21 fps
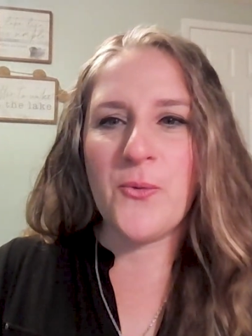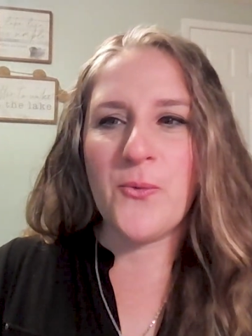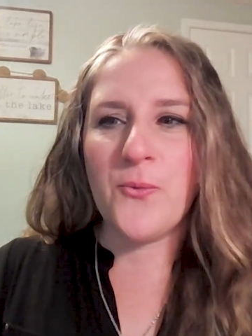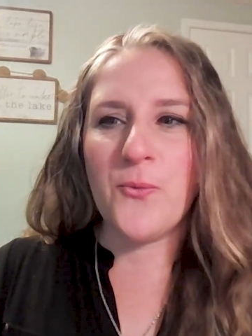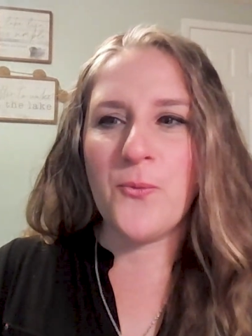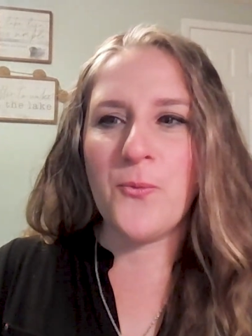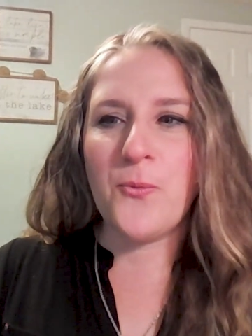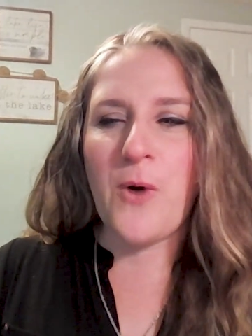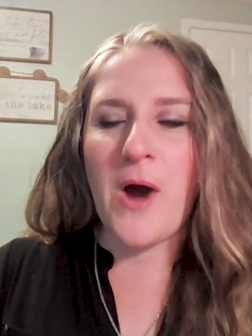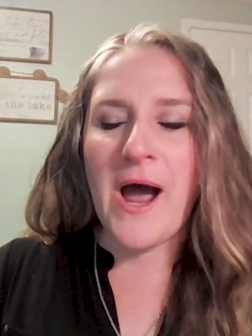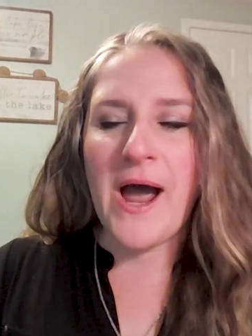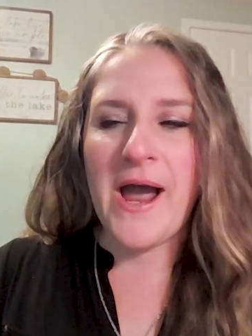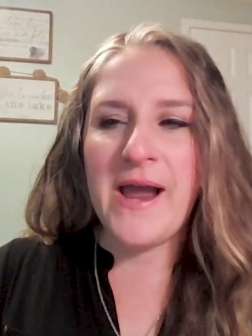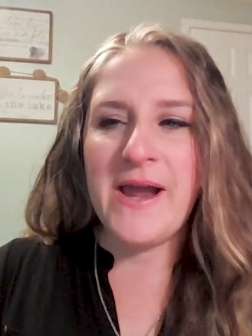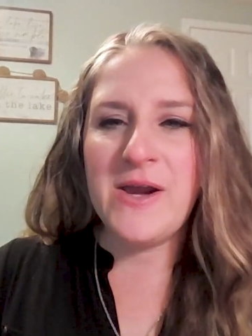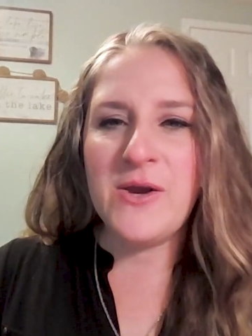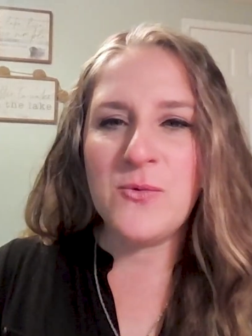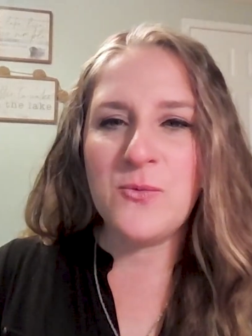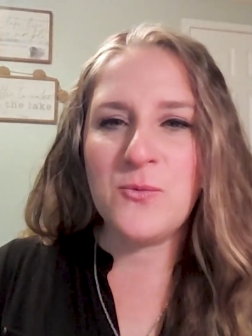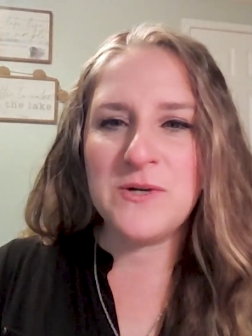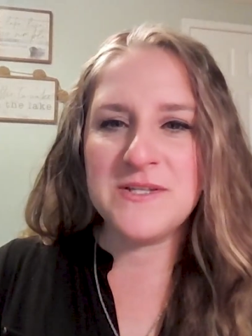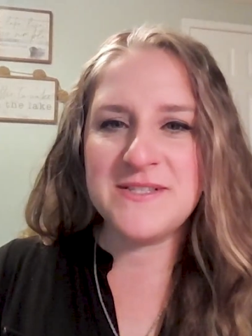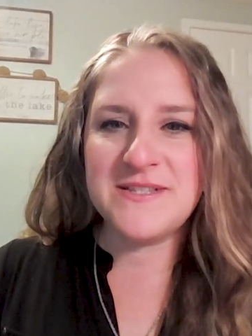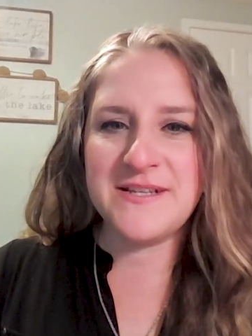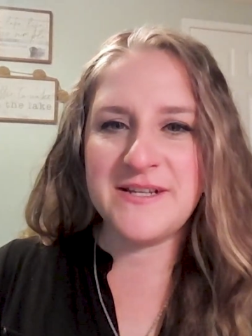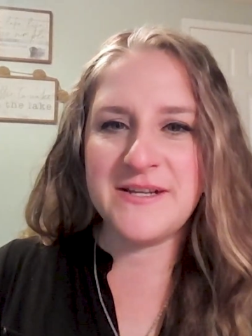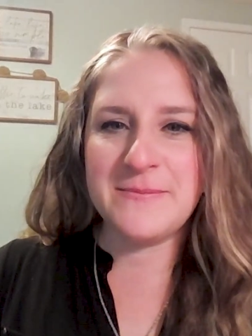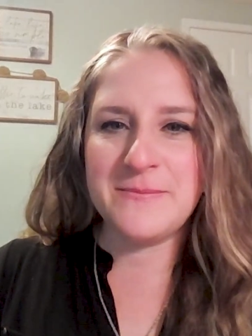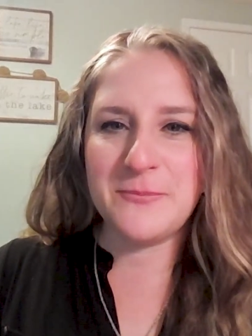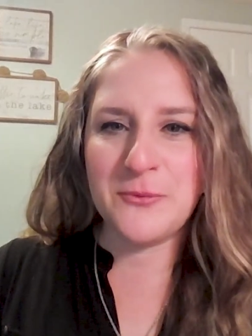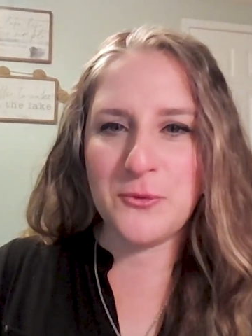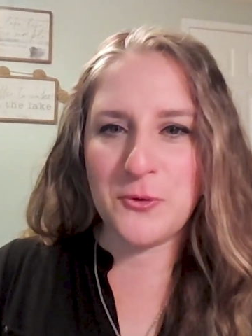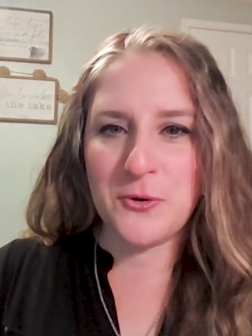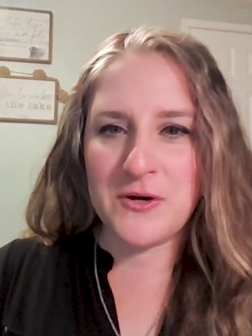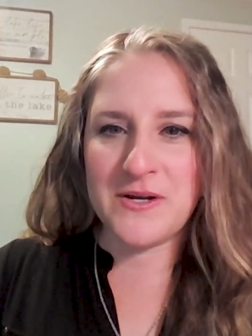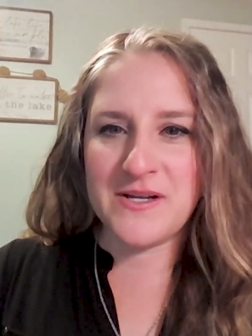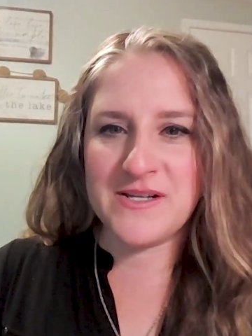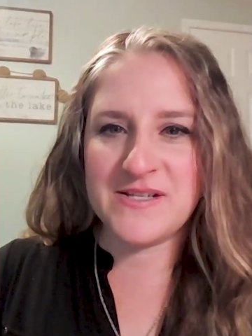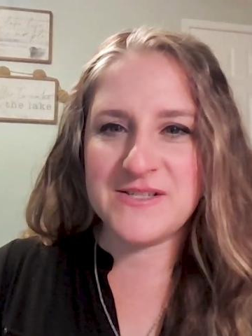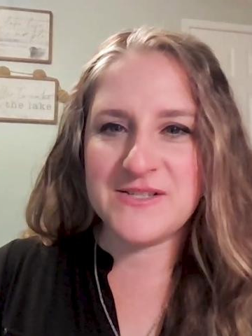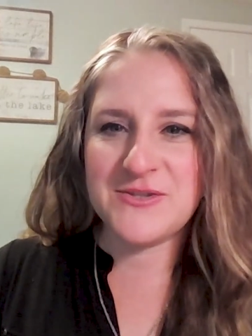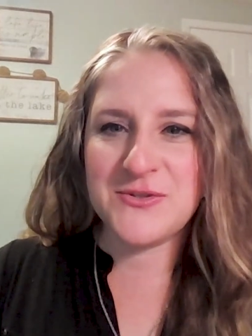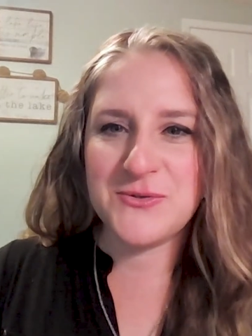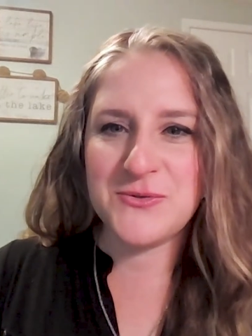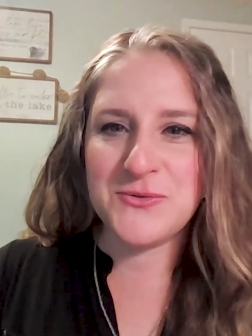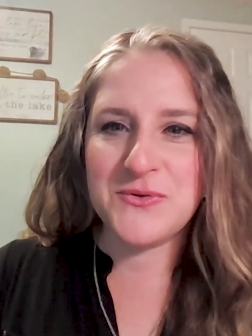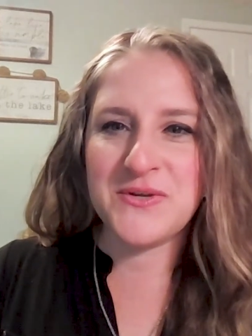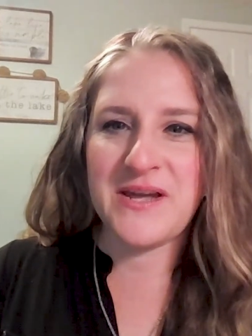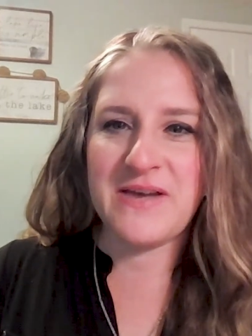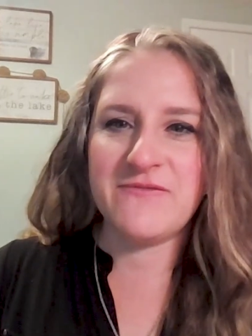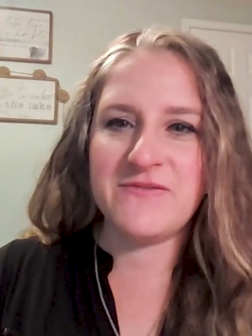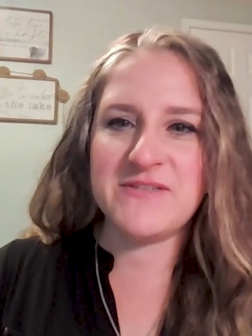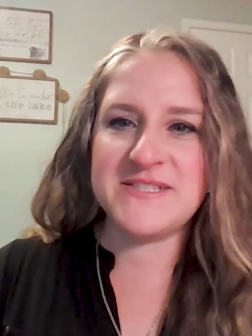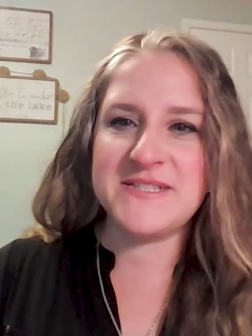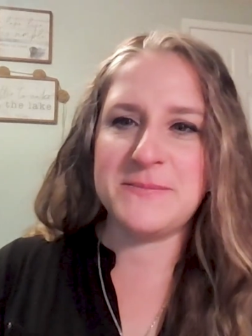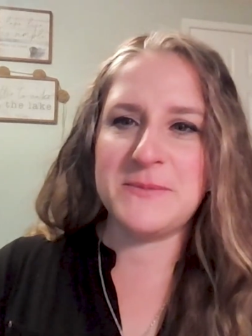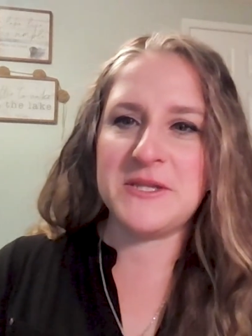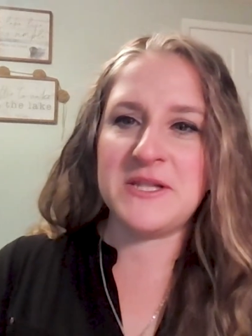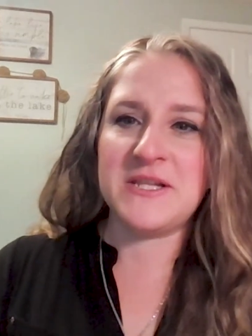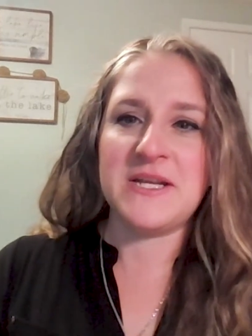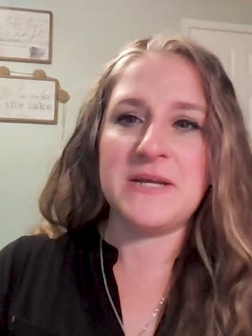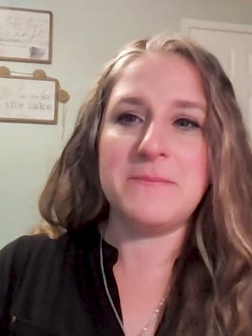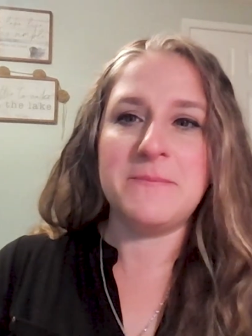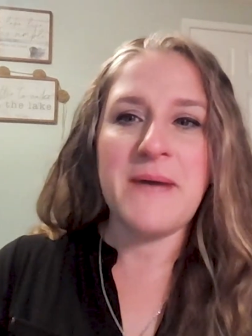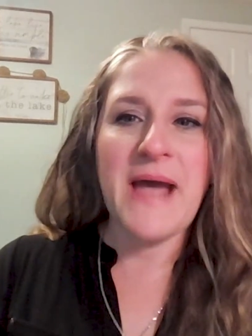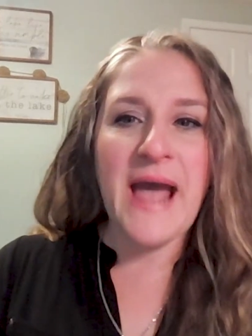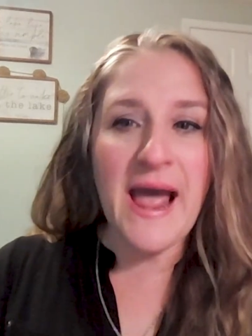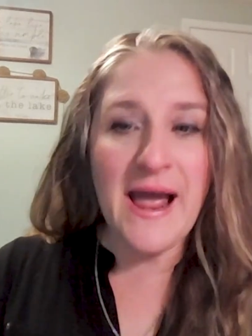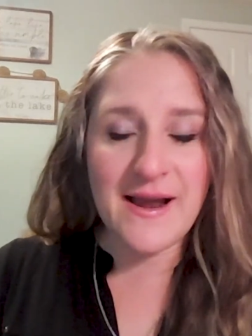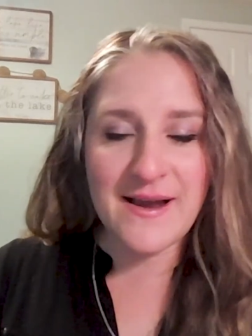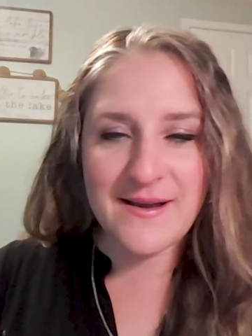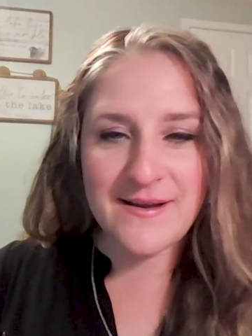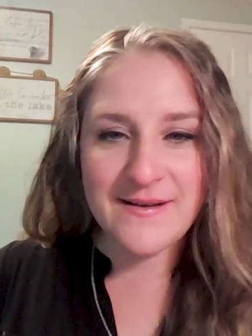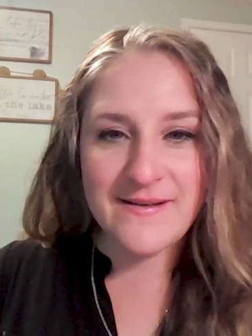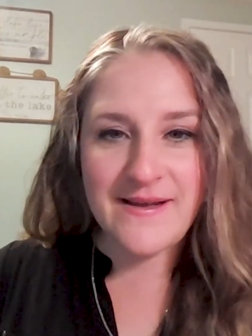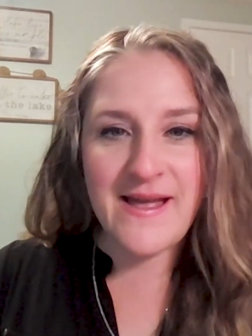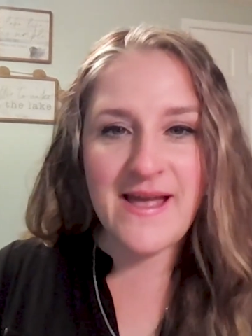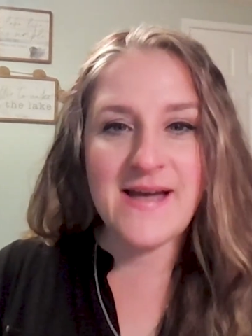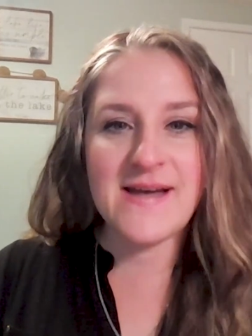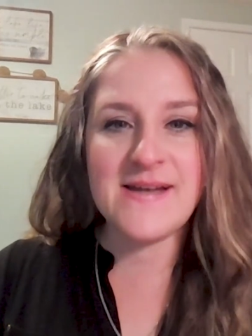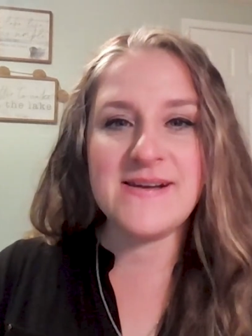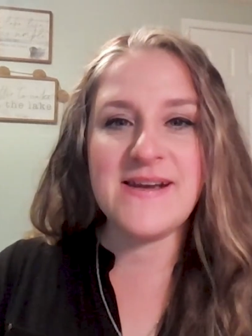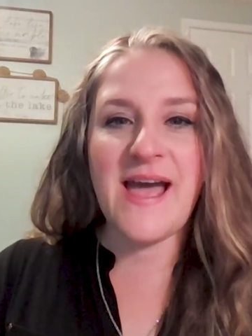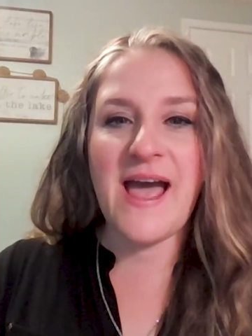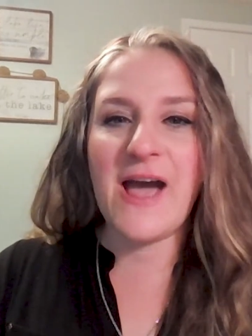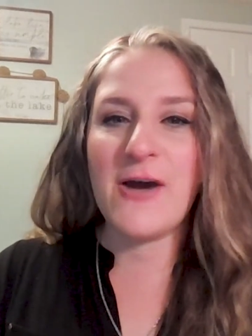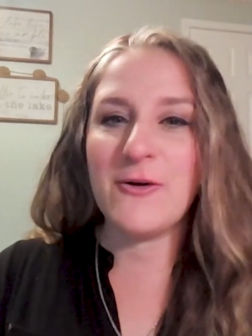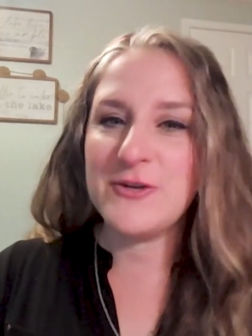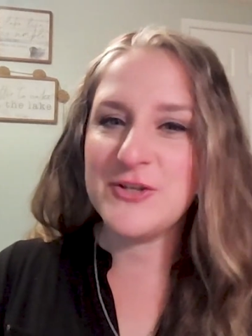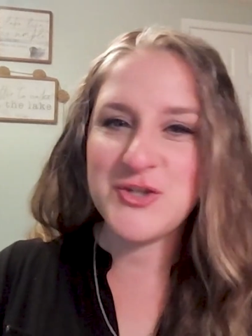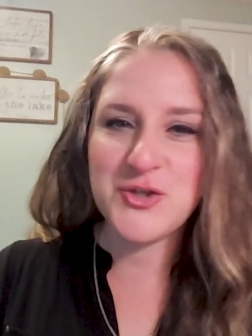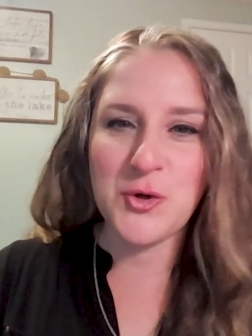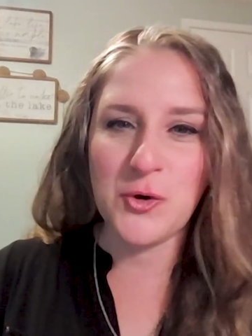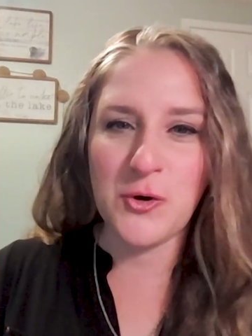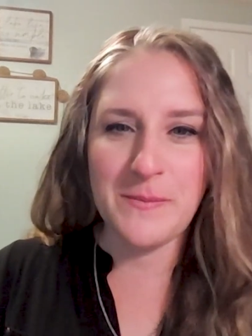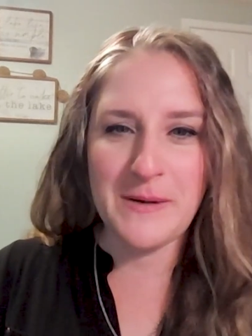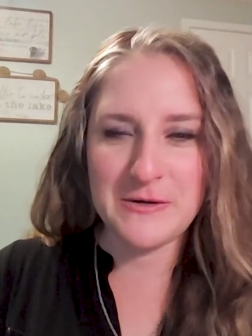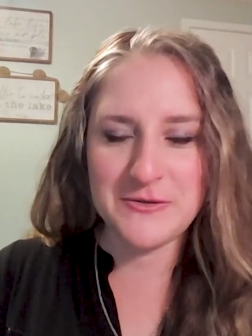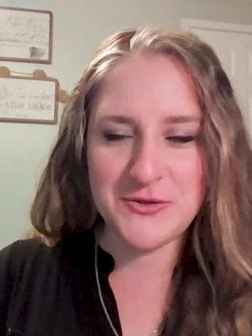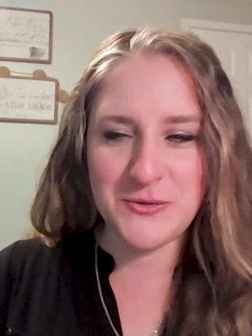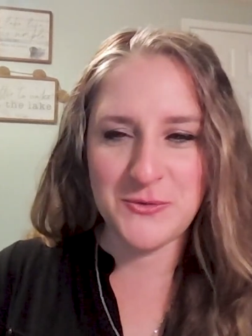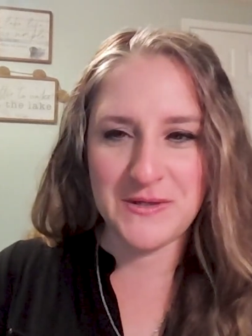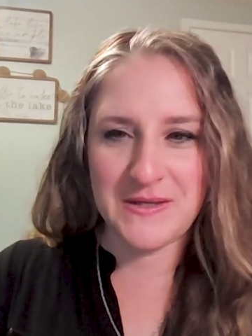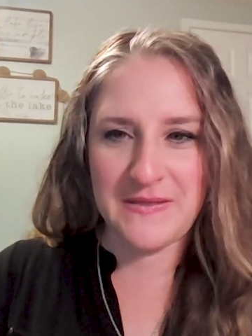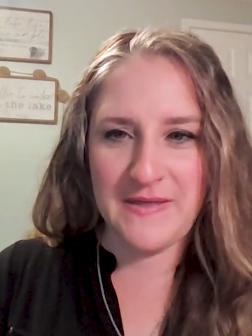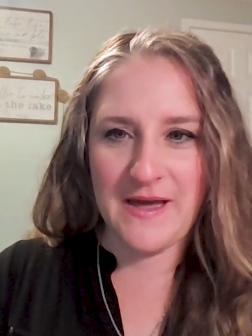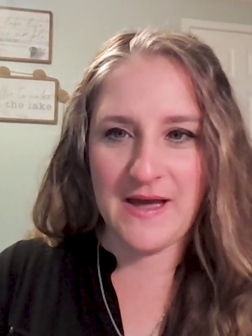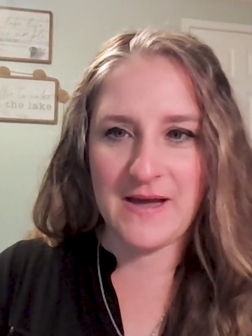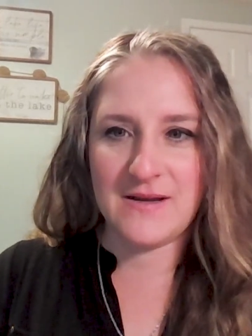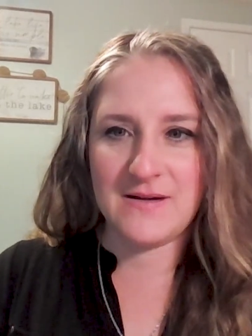why was it important to get visibility back, and how did you go about doing that?